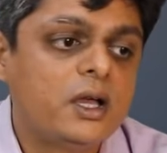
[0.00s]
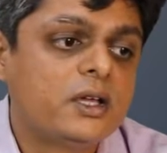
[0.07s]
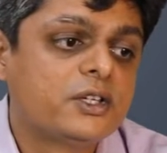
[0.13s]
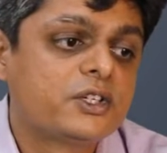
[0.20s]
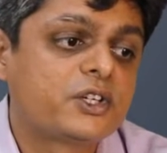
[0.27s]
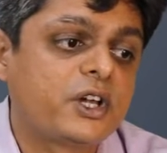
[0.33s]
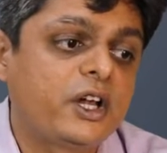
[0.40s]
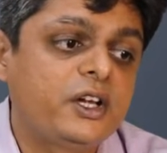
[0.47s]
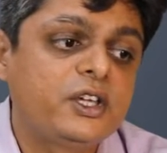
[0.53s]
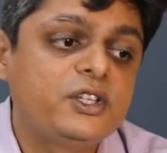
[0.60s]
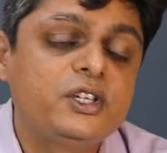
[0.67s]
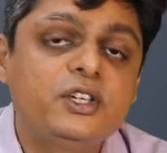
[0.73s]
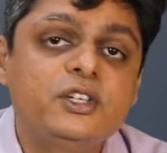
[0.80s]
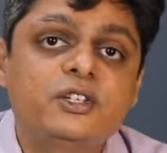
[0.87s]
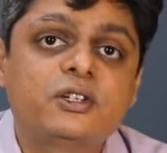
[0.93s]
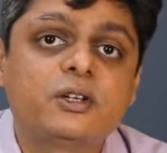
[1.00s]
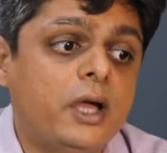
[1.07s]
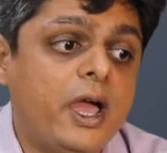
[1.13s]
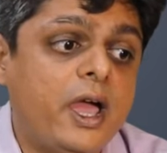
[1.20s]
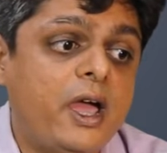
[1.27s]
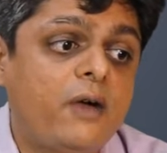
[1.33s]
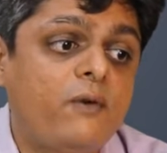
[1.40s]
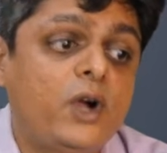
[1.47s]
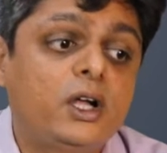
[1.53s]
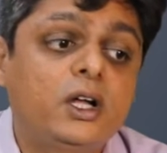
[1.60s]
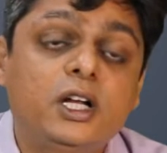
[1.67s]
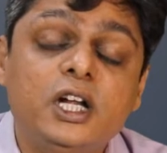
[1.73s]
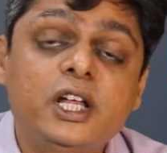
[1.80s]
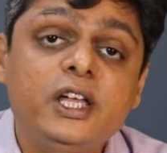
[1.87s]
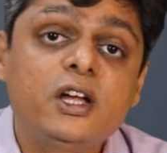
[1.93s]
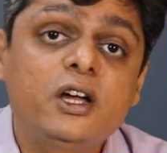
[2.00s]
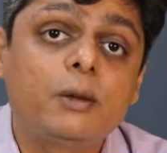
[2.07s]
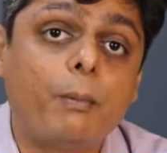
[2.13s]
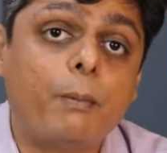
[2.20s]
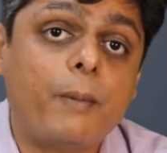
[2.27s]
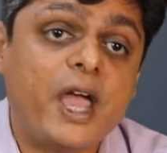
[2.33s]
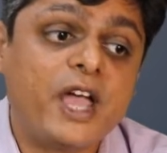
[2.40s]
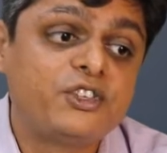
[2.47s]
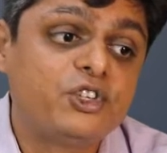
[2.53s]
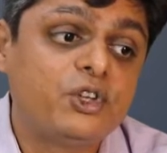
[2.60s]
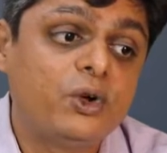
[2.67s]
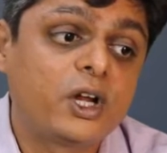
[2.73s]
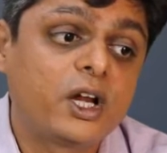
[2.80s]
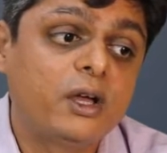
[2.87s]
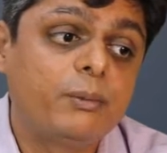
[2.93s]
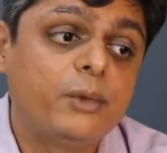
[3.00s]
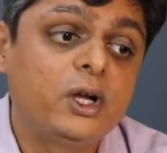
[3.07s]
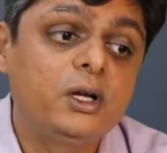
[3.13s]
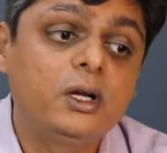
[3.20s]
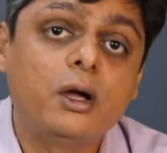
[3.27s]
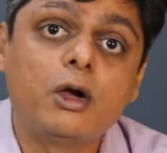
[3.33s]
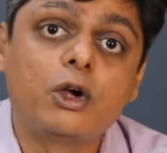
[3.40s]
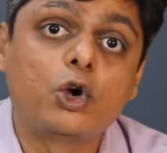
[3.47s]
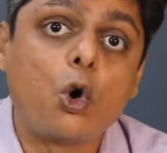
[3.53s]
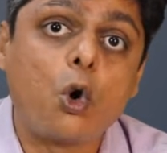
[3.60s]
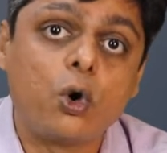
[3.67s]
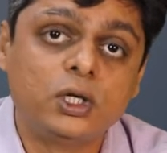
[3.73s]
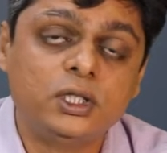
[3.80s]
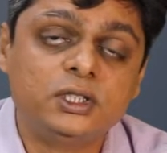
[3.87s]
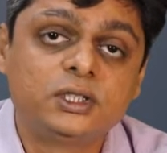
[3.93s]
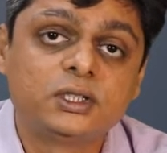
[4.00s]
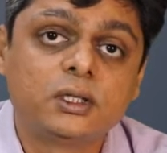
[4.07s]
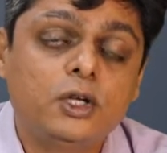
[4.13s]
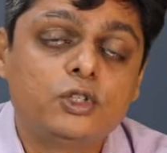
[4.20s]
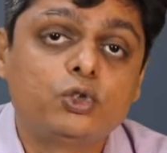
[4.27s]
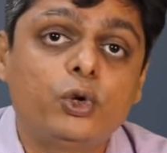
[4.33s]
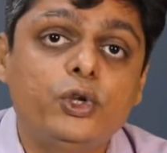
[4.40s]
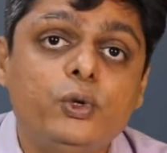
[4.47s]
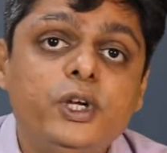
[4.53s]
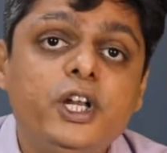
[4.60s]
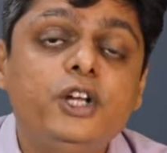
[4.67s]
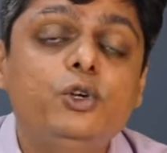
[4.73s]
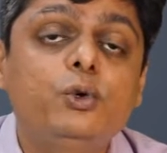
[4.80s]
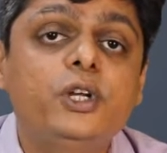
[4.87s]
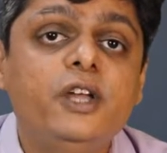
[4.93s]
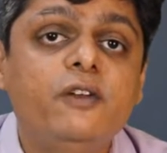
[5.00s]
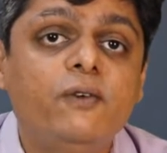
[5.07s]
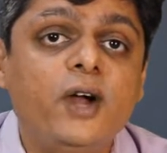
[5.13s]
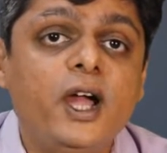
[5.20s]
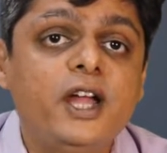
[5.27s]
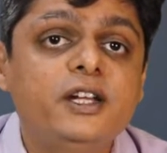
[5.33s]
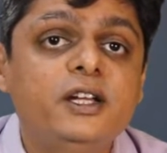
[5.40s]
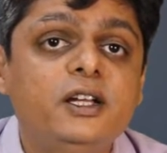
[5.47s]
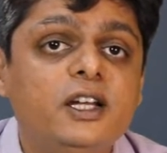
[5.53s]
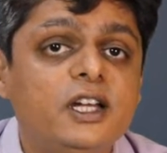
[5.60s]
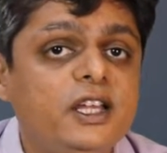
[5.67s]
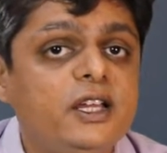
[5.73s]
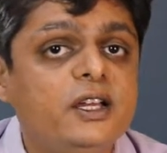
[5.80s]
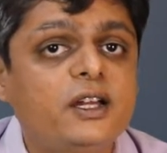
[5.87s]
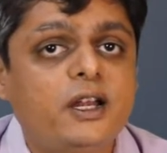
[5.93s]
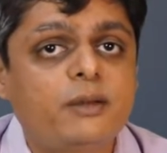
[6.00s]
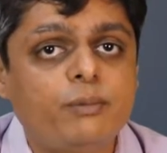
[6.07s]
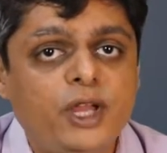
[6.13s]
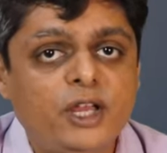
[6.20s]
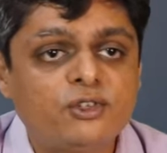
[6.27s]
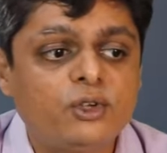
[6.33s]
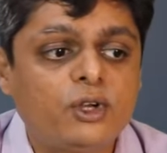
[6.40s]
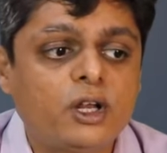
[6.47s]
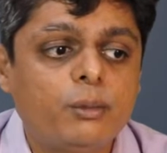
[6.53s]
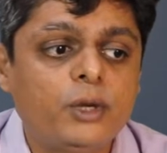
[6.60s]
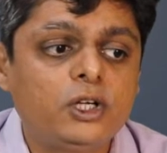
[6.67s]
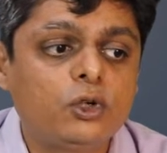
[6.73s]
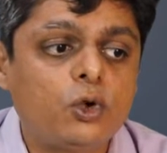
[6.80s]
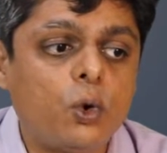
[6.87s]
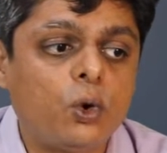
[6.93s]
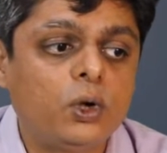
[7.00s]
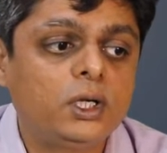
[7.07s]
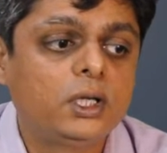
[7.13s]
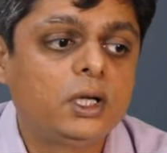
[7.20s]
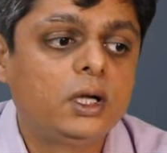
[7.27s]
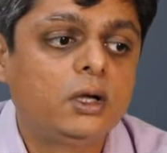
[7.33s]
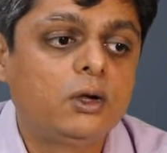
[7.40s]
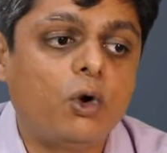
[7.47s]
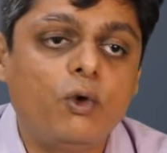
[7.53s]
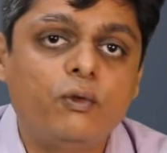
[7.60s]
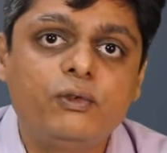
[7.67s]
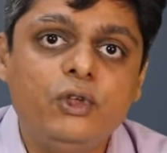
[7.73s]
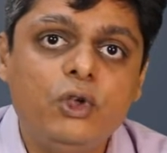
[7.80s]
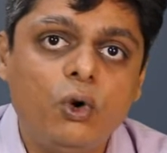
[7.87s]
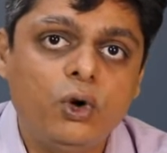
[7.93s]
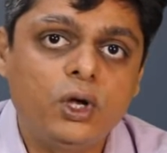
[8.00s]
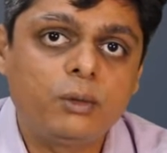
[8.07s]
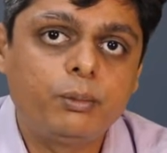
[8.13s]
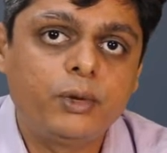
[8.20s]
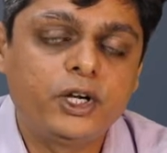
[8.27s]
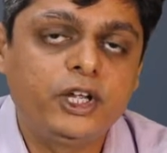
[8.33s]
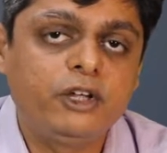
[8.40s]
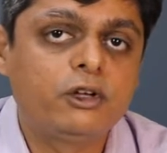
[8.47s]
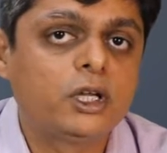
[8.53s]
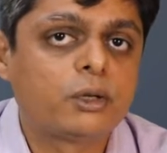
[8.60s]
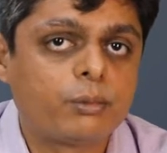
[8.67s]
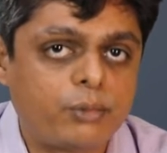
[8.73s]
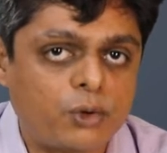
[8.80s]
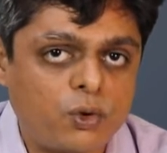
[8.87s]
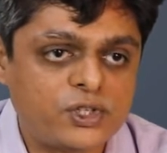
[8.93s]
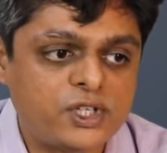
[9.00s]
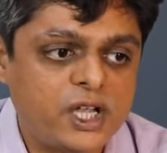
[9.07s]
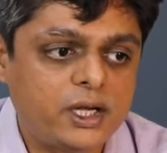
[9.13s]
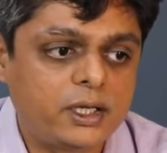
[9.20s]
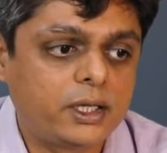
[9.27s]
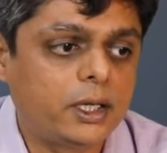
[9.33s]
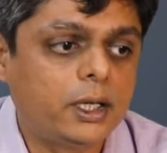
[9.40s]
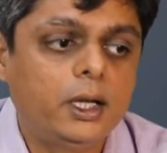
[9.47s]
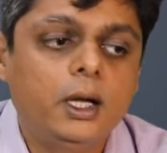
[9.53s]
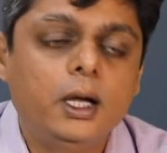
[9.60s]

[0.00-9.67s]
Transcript: Strategists have a clear measurable goals. So you need to define clear and measurable goal of your particular project.